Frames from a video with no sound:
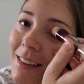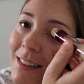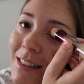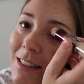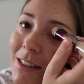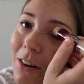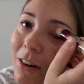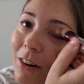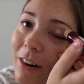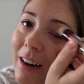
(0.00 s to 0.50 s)

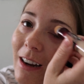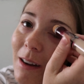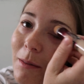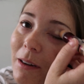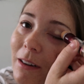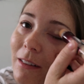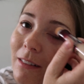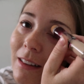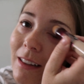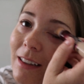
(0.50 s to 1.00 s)
Sorry
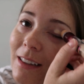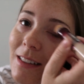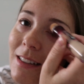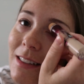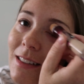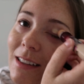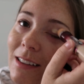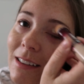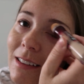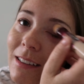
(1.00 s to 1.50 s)
about this
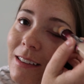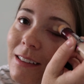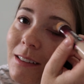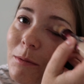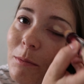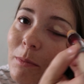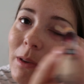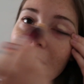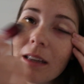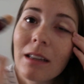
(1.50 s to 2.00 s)

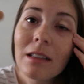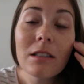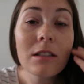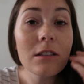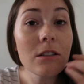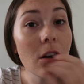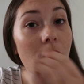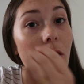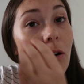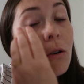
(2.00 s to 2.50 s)
being
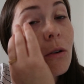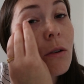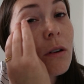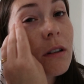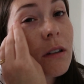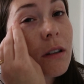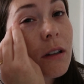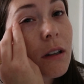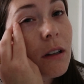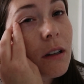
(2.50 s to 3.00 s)

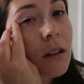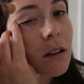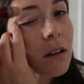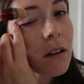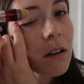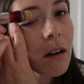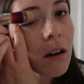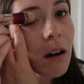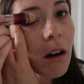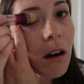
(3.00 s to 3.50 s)
so
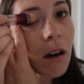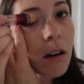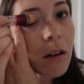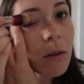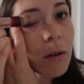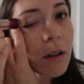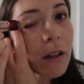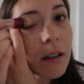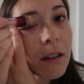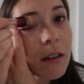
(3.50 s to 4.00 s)

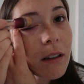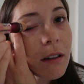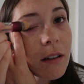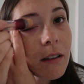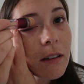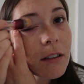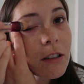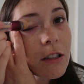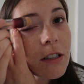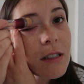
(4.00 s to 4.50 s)
awkward.
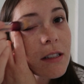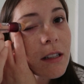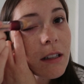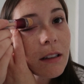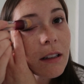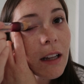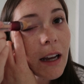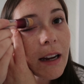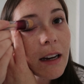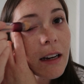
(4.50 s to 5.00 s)
Just the
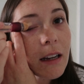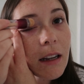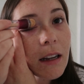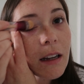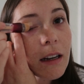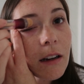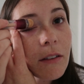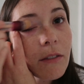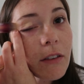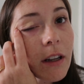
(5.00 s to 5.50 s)
lighting
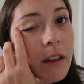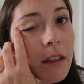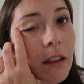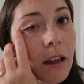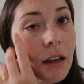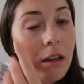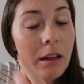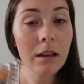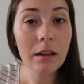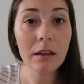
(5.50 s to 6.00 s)
and
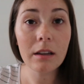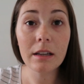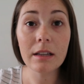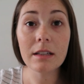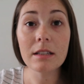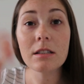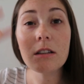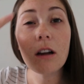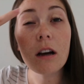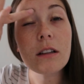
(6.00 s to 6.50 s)
everything
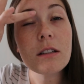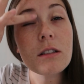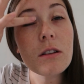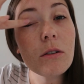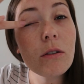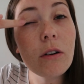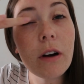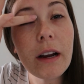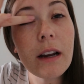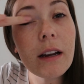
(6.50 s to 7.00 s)
is not
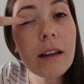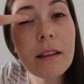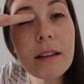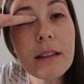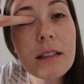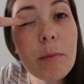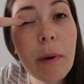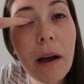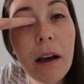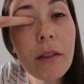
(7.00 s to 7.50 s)
so great in
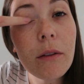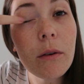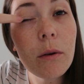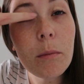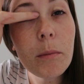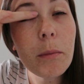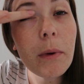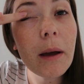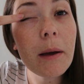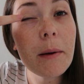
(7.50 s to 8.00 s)
this
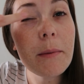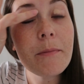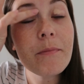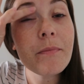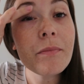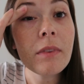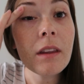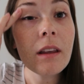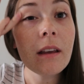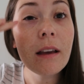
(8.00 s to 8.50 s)
bathroom, but
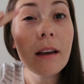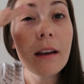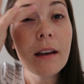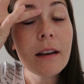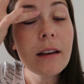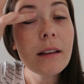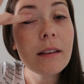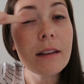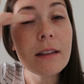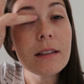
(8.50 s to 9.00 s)

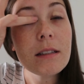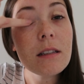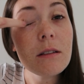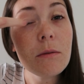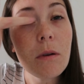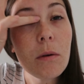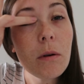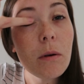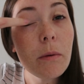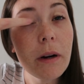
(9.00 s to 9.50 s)
this is
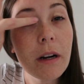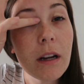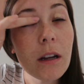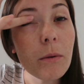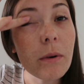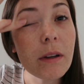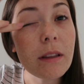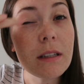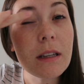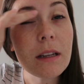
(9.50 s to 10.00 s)
what we're
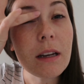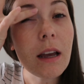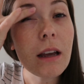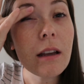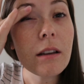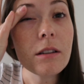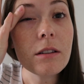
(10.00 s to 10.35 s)
working with today.